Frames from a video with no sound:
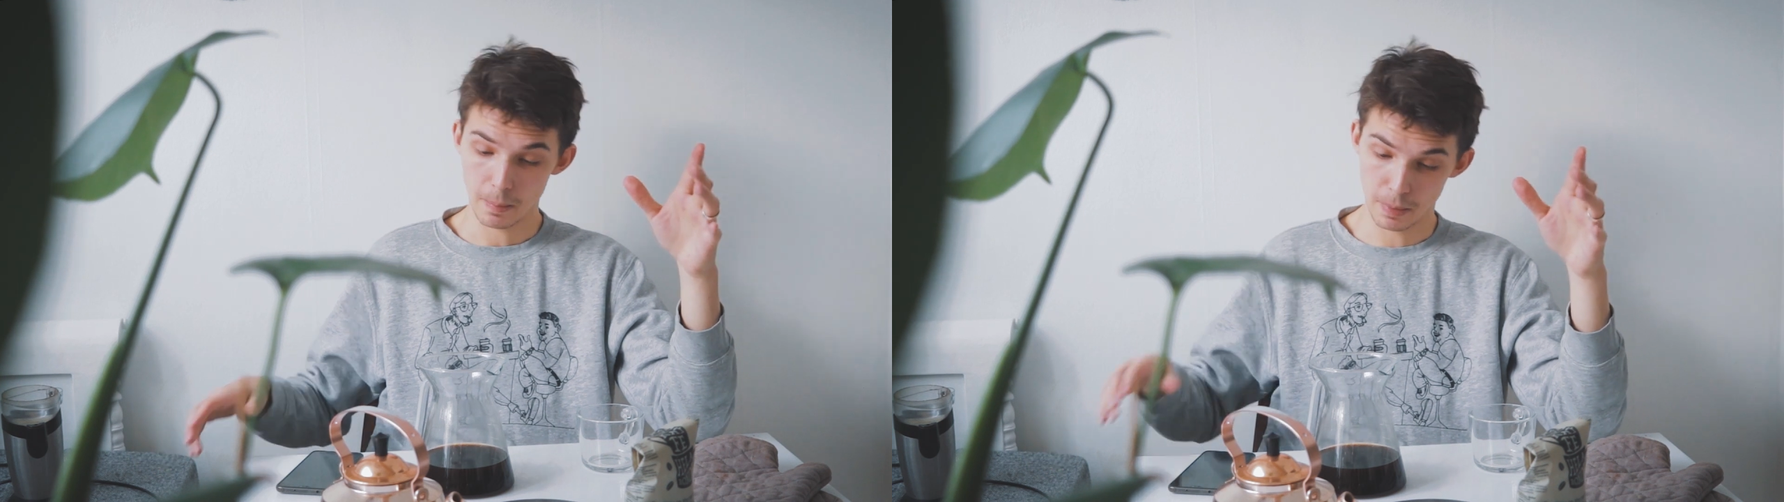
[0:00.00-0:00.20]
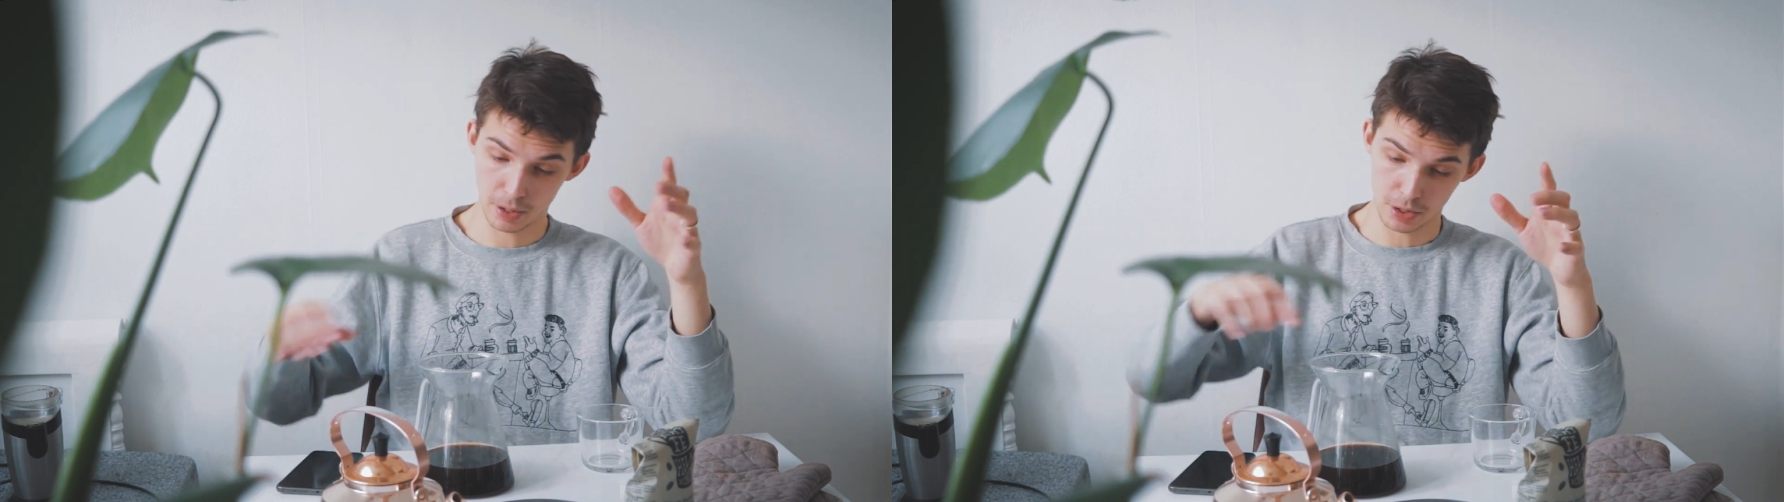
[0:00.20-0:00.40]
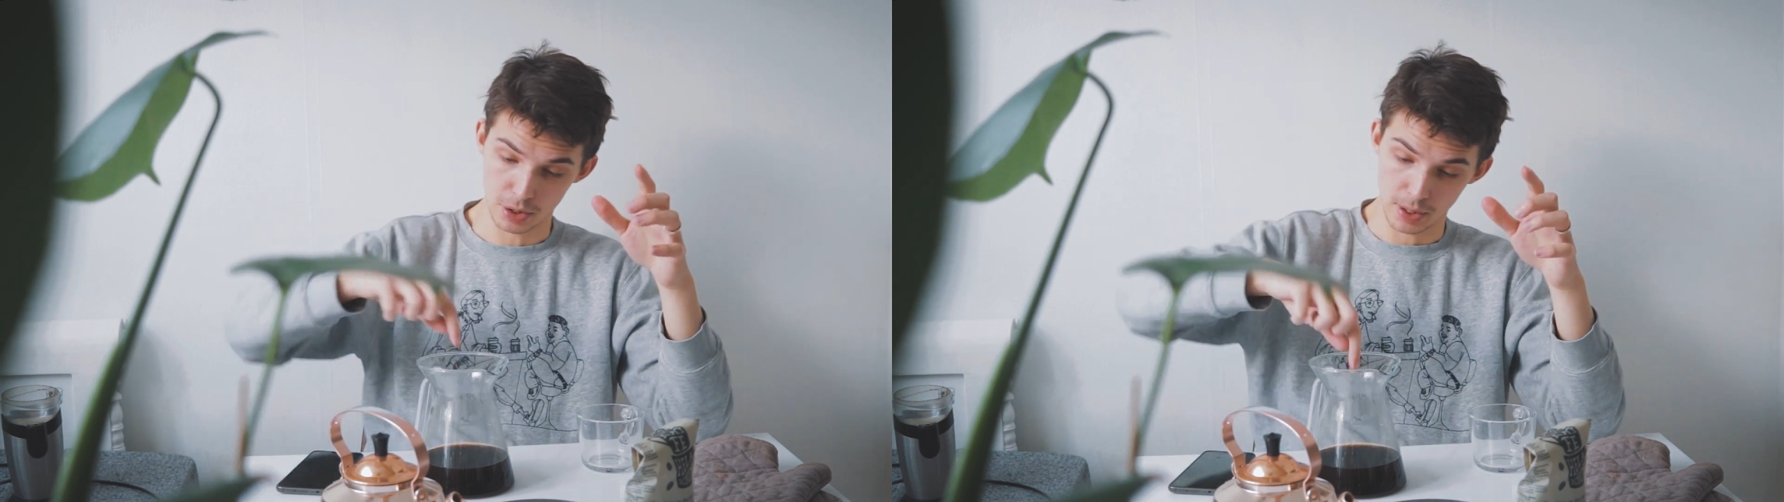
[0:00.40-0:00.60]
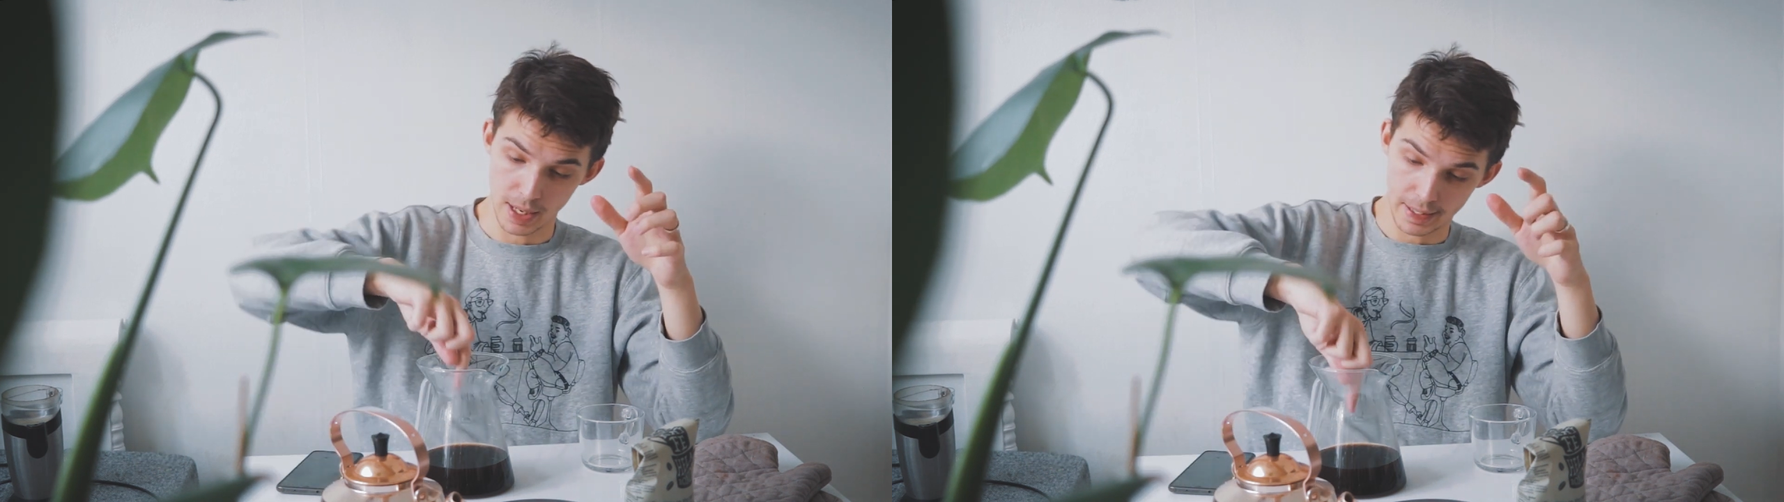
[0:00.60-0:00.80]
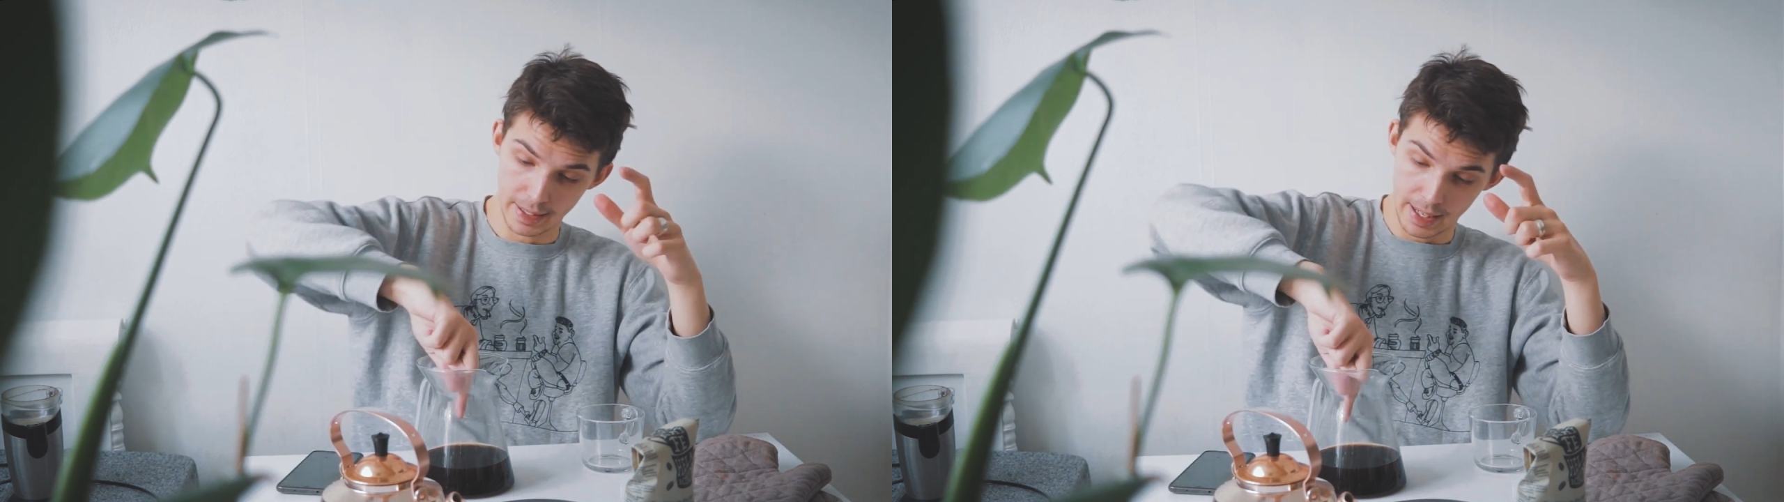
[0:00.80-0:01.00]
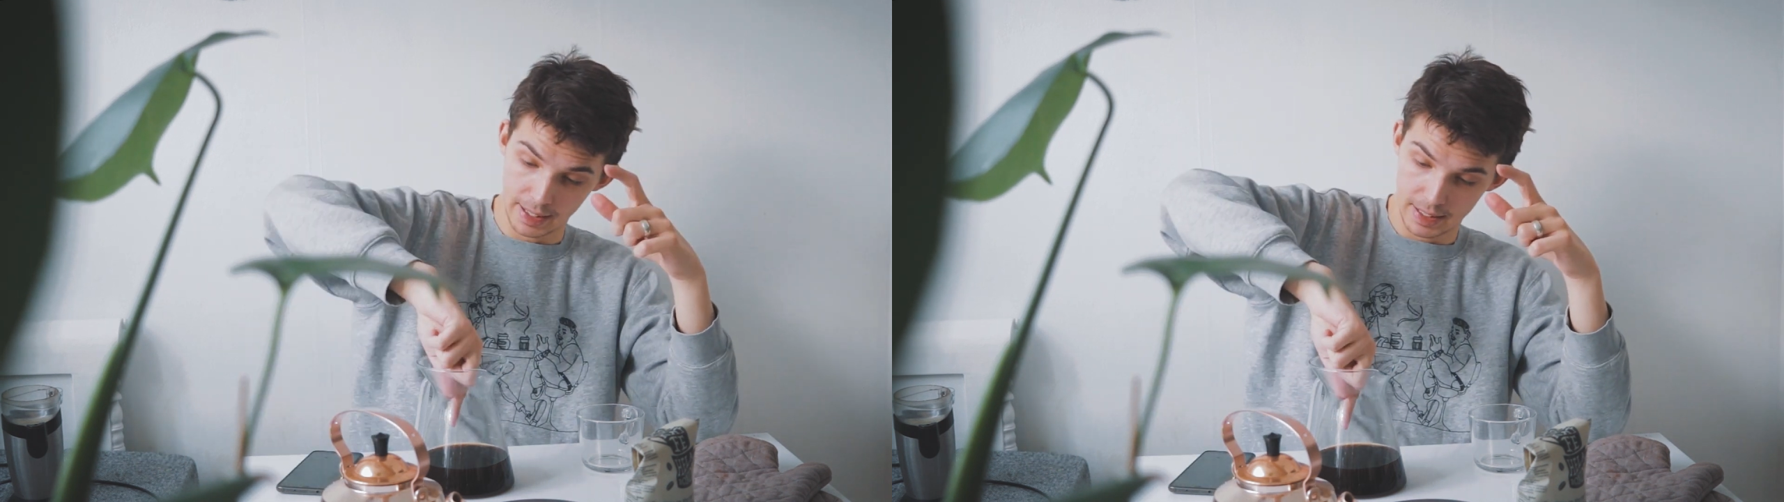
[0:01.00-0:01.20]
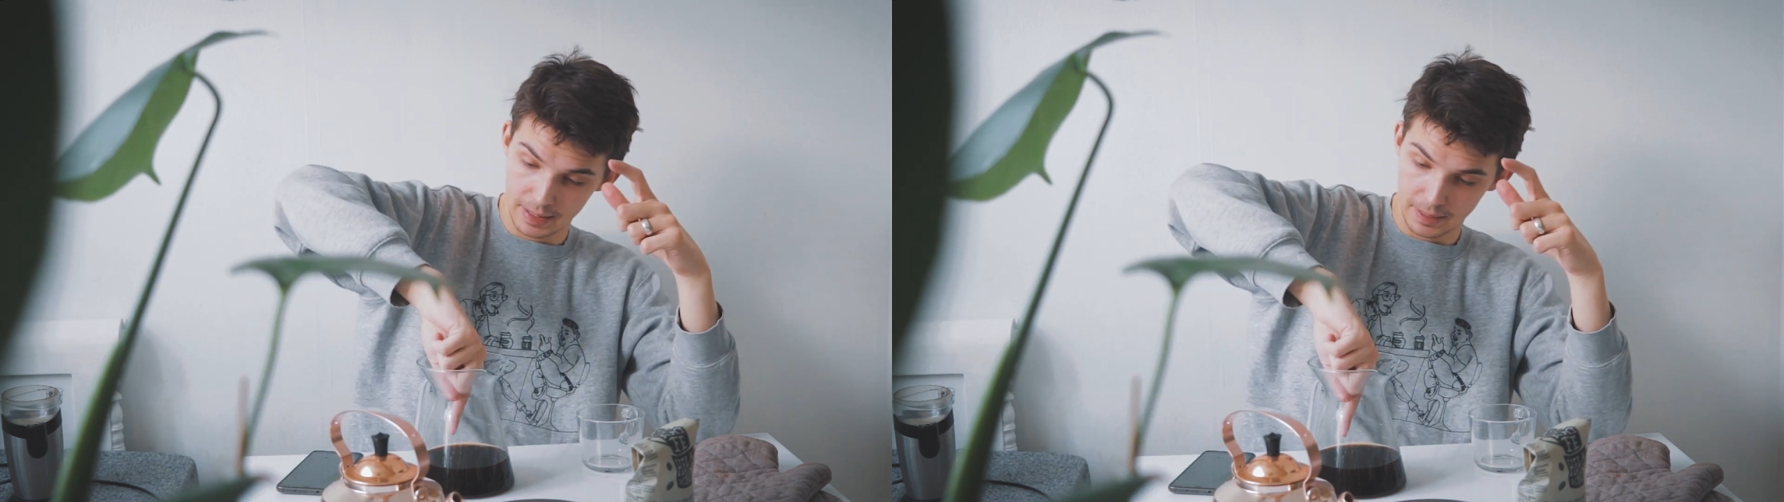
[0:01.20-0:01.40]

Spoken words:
because you get like,